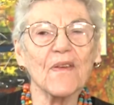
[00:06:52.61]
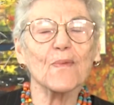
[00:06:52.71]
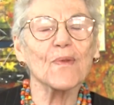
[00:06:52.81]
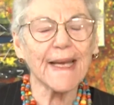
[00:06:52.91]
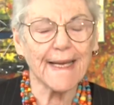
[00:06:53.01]

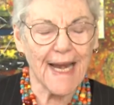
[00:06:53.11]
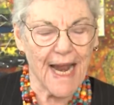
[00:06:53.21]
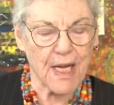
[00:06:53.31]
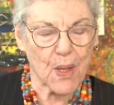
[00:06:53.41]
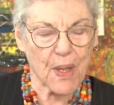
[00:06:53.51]
written
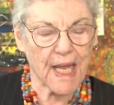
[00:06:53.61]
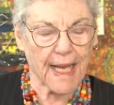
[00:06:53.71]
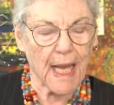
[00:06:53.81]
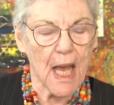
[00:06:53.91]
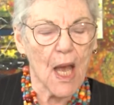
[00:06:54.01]

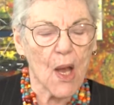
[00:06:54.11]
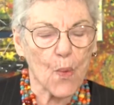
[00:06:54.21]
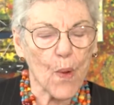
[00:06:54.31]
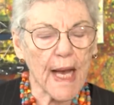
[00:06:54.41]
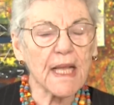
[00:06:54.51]
anything."
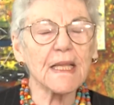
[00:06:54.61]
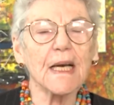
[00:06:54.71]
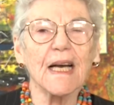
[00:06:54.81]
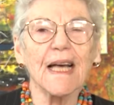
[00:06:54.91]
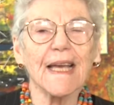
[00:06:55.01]
Well,
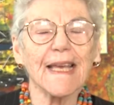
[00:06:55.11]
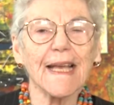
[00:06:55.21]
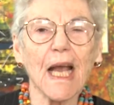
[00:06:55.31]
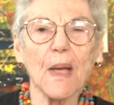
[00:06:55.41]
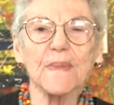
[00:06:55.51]
he
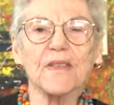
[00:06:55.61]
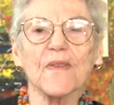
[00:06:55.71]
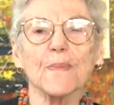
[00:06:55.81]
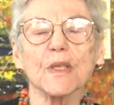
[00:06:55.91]
comes from a